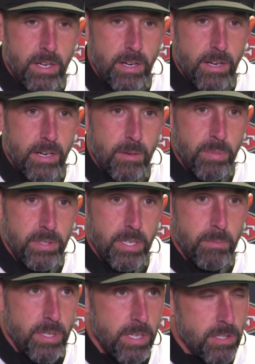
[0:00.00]
But the
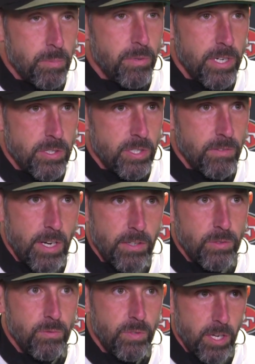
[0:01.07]
inspiration of guys
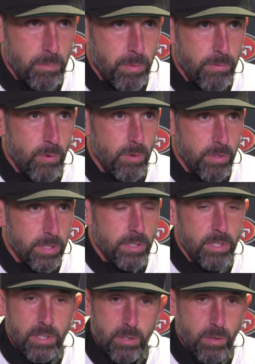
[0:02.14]
who've done it before and
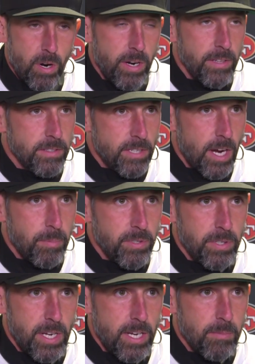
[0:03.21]
who are at the top of their
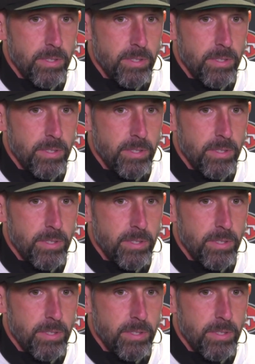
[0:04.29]
game.